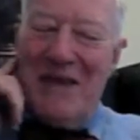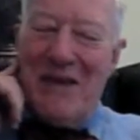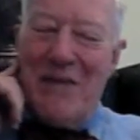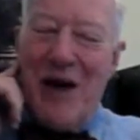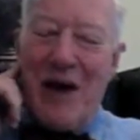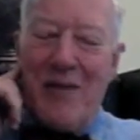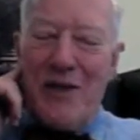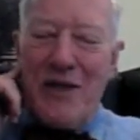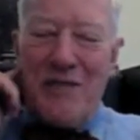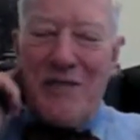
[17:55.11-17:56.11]

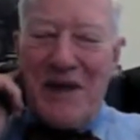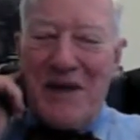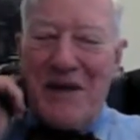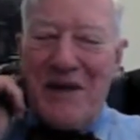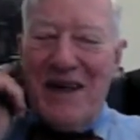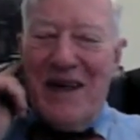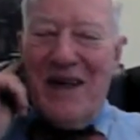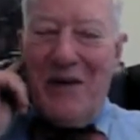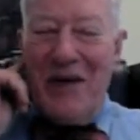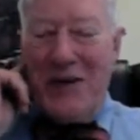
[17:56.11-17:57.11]
bottomless
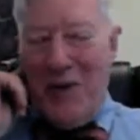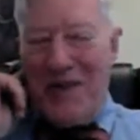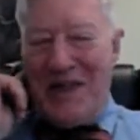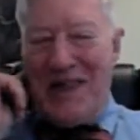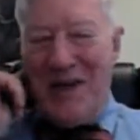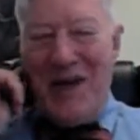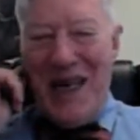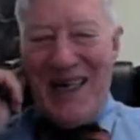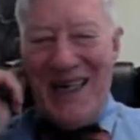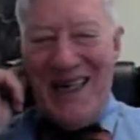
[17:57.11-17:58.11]
resources, so we
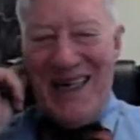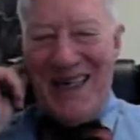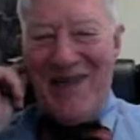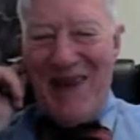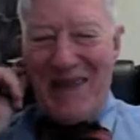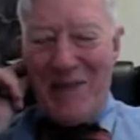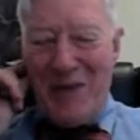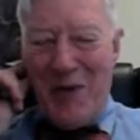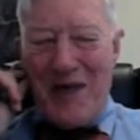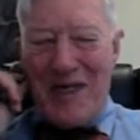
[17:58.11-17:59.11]
had to make some
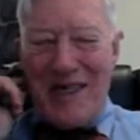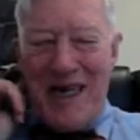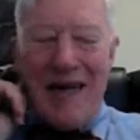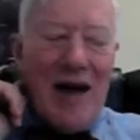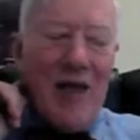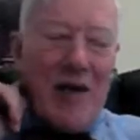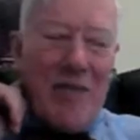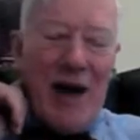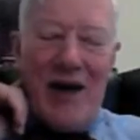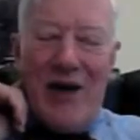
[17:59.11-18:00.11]
choices. And I think
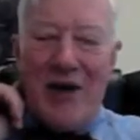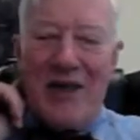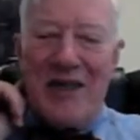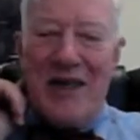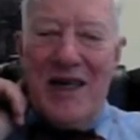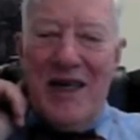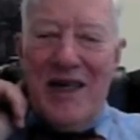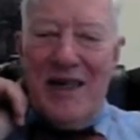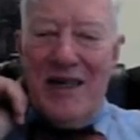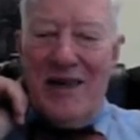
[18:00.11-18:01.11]
by and large,
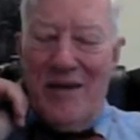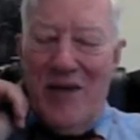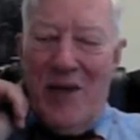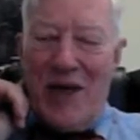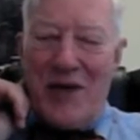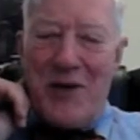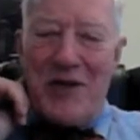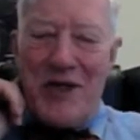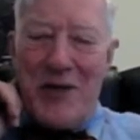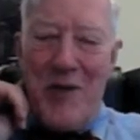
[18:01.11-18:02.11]
the right
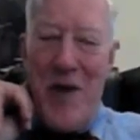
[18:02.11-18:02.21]
choices were made.